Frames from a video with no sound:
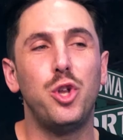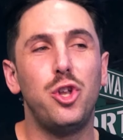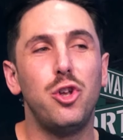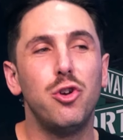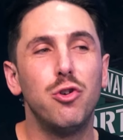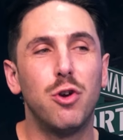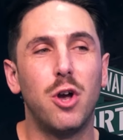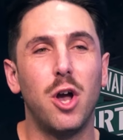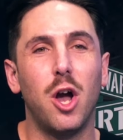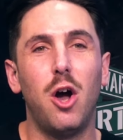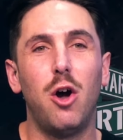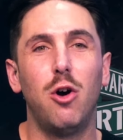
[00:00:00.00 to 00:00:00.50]

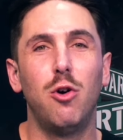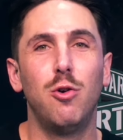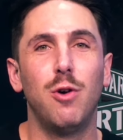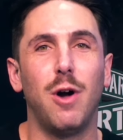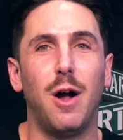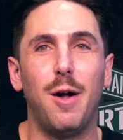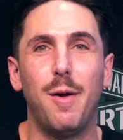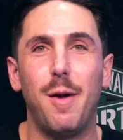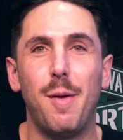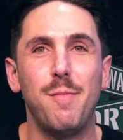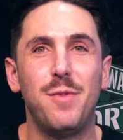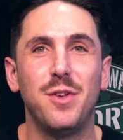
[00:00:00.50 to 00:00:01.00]
you go
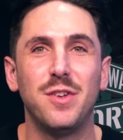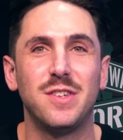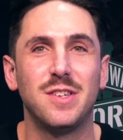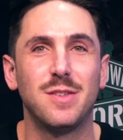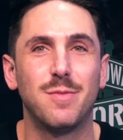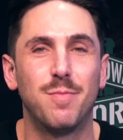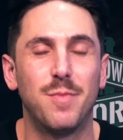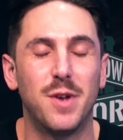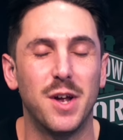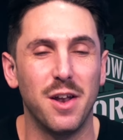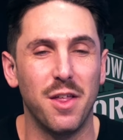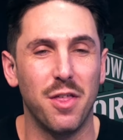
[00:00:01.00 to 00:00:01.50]
I'm
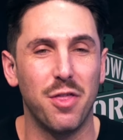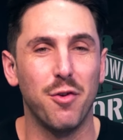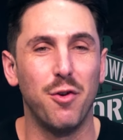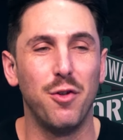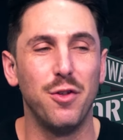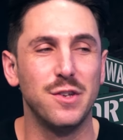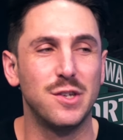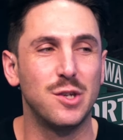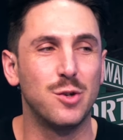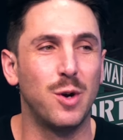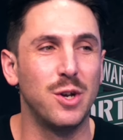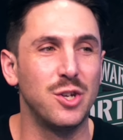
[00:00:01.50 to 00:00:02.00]
just going to throw
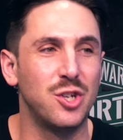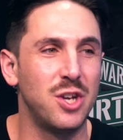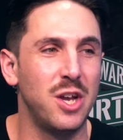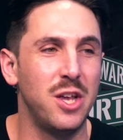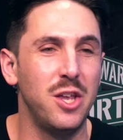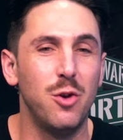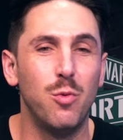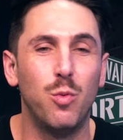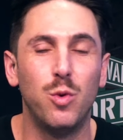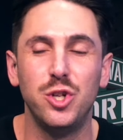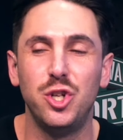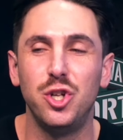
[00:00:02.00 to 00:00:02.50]
this question at
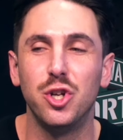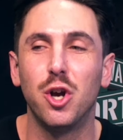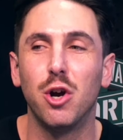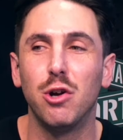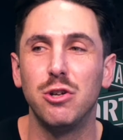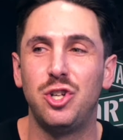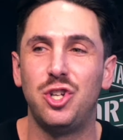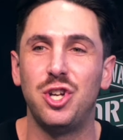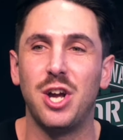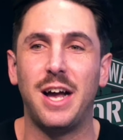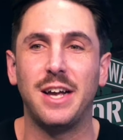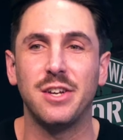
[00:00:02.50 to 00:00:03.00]
you. Would you go
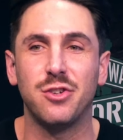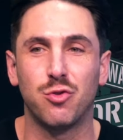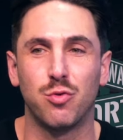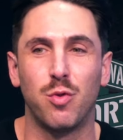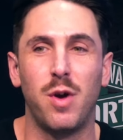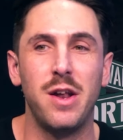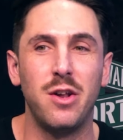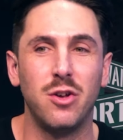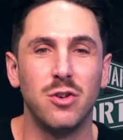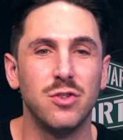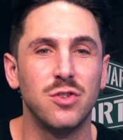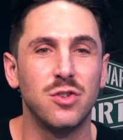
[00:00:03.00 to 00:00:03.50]
Josh
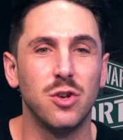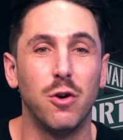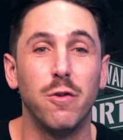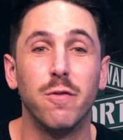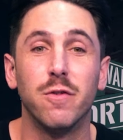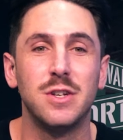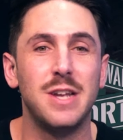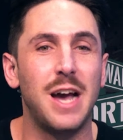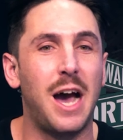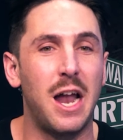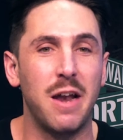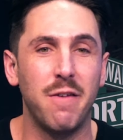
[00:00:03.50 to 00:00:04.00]
Reynolds
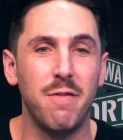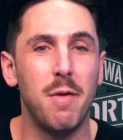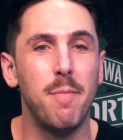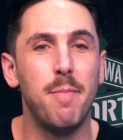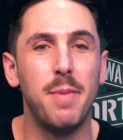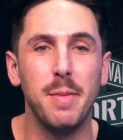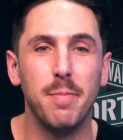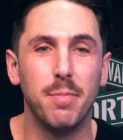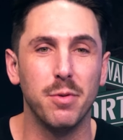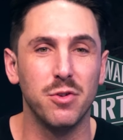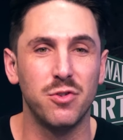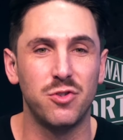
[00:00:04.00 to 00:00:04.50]
over Donovan
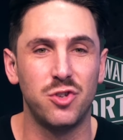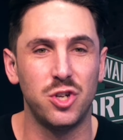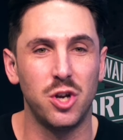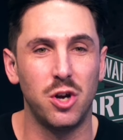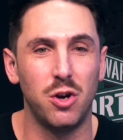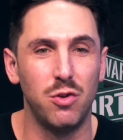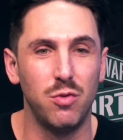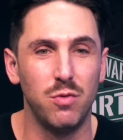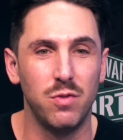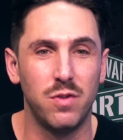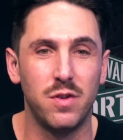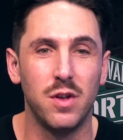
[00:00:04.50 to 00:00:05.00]

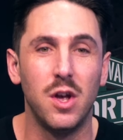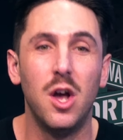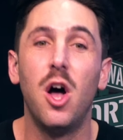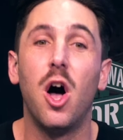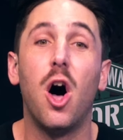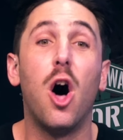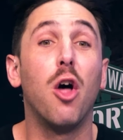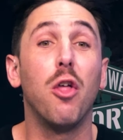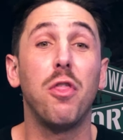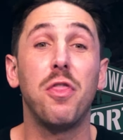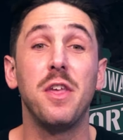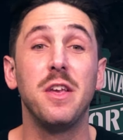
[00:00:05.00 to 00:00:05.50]
Peoples-Jones,
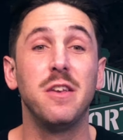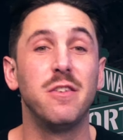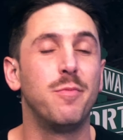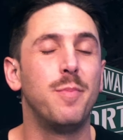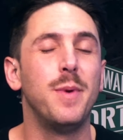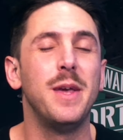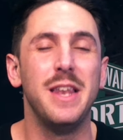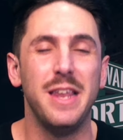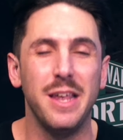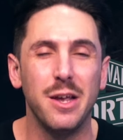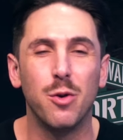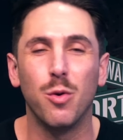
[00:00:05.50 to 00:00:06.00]
all things
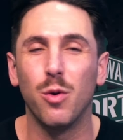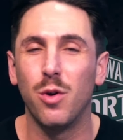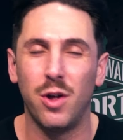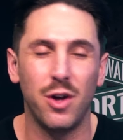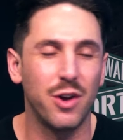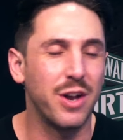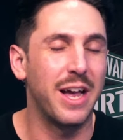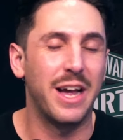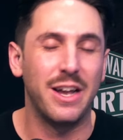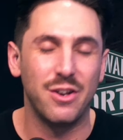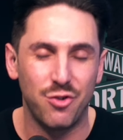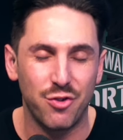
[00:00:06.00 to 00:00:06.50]
being equal,
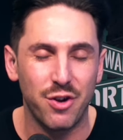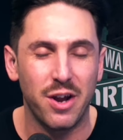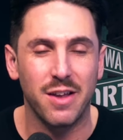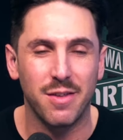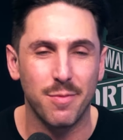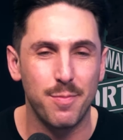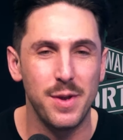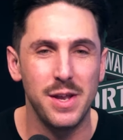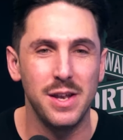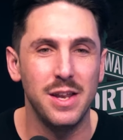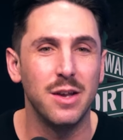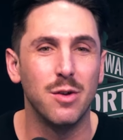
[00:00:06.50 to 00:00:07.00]
all contracts
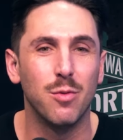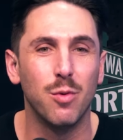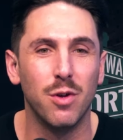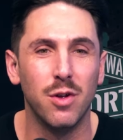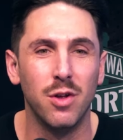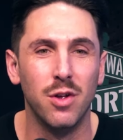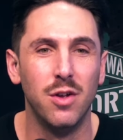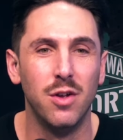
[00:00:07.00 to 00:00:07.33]
being equal?